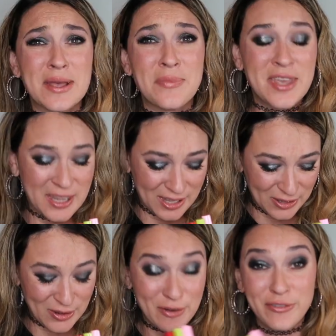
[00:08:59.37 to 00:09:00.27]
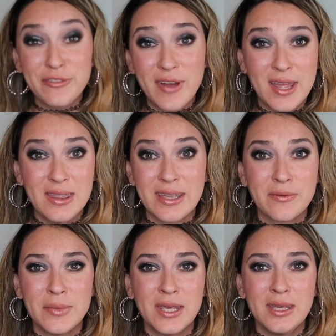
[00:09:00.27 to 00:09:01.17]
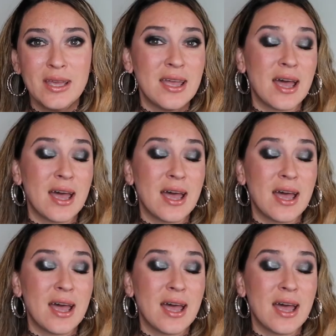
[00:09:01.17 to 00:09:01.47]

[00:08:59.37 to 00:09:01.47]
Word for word: something, you know, for fun like me